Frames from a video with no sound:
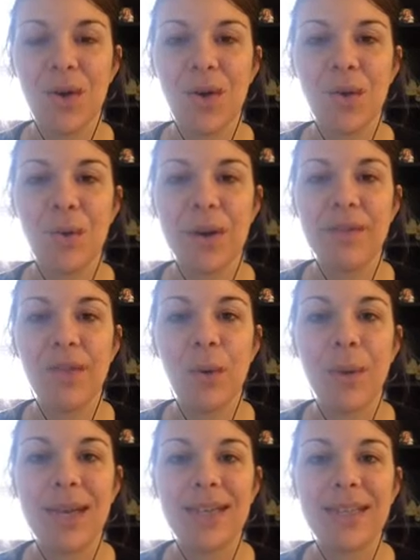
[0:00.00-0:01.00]
one of the
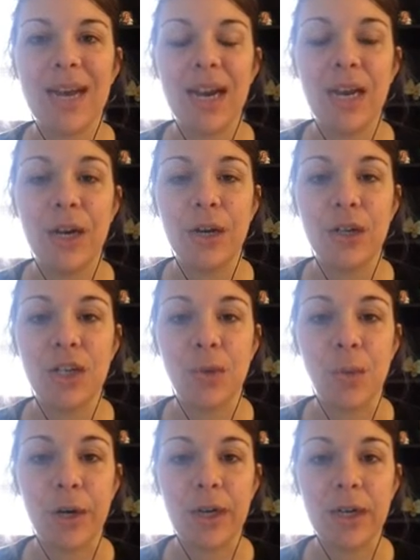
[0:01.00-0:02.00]
ways that energy
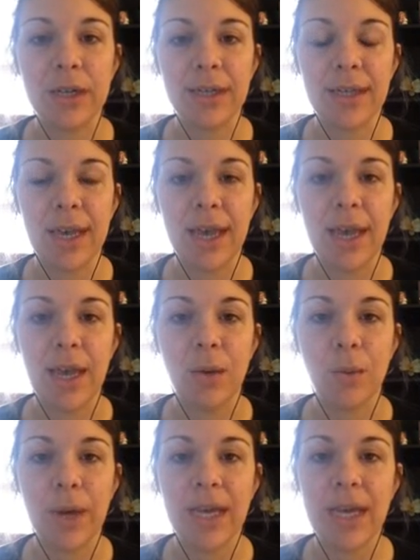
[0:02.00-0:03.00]
works and
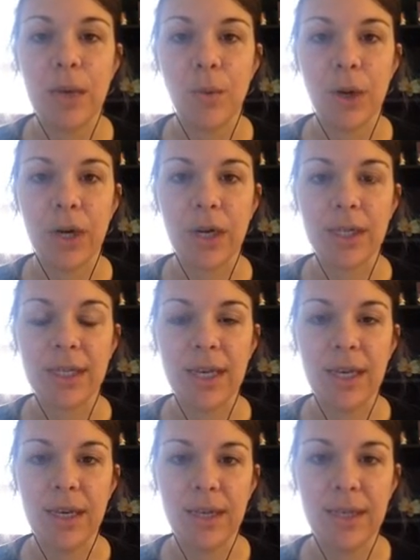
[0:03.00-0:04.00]
Reiki works
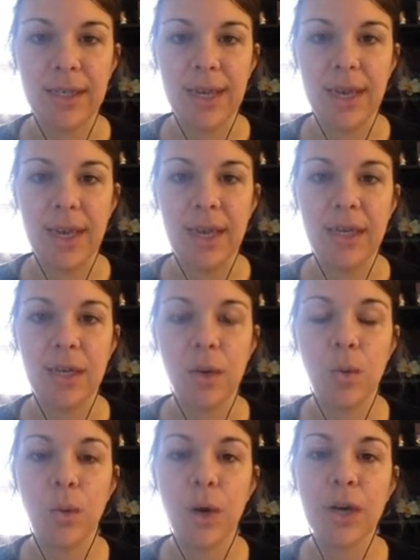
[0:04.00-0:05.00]
is it
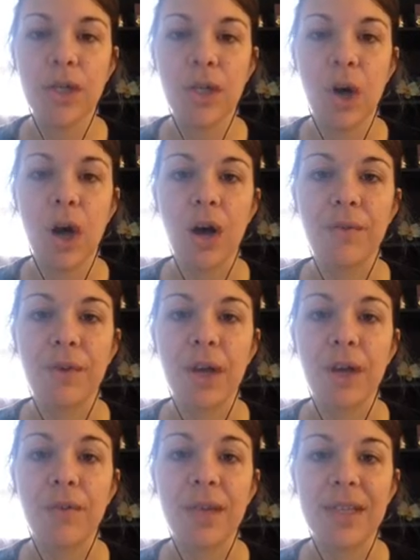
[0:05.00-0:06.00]
works off
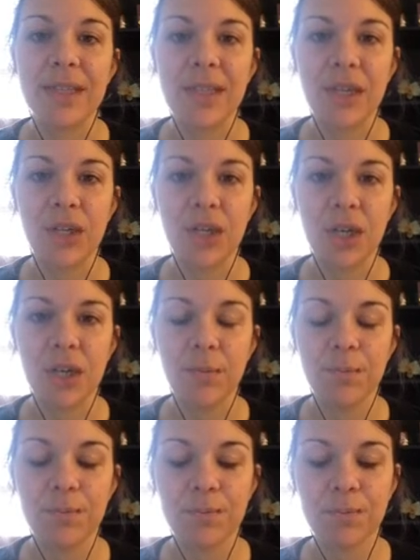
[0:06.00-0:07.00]
of
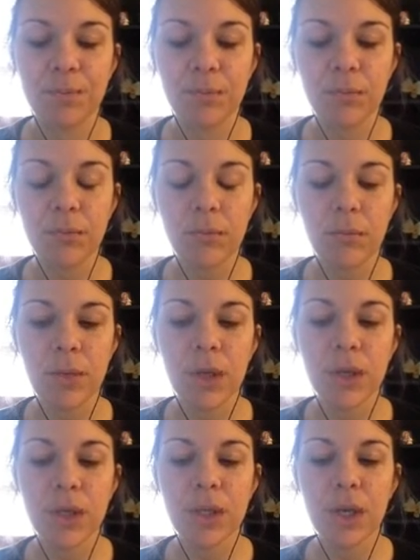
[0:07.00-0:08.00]
intention.
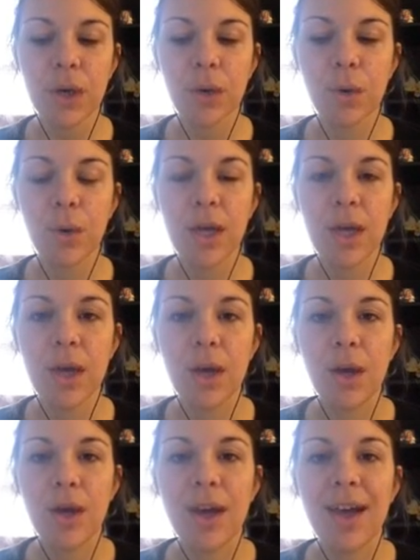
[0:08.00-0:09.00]
So
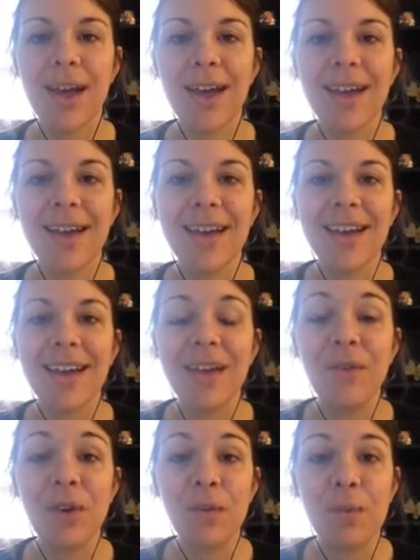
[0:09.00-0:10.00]

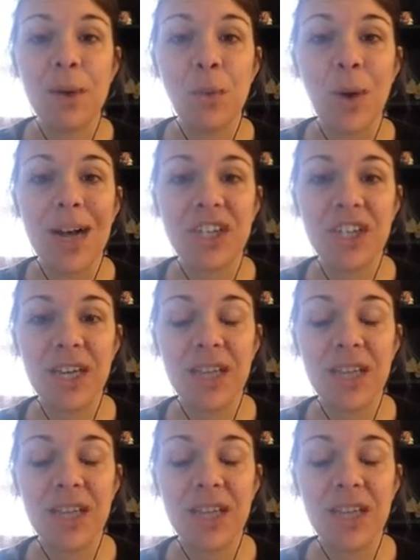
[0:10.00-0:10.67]
if you've been watching